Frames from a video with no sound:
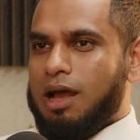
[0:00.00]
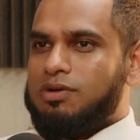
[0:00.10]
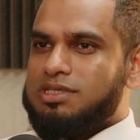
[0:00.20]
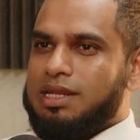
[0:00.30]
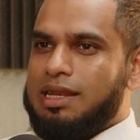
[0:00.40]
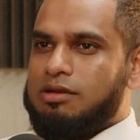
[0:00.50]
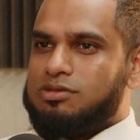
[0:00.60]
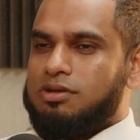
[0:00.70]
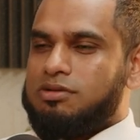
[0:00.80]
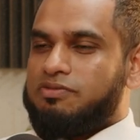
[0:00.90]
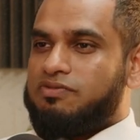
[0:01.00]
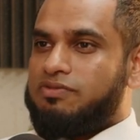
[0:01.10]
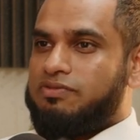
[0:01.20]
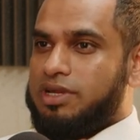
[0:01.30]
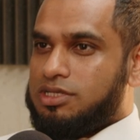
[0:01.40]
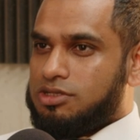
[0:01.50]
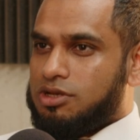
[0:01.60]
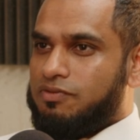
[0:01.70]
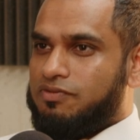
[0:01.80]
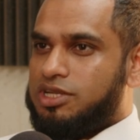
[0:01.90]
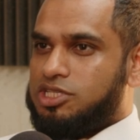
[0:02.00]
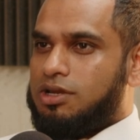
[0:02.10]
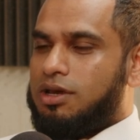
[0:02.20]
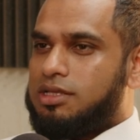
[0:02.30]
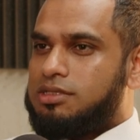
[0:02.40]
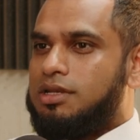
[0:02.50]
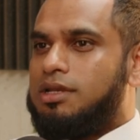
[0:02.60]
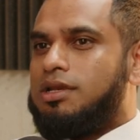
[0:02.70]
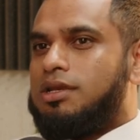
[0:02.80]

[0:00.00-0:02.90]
i wasn't allowed to go to french french class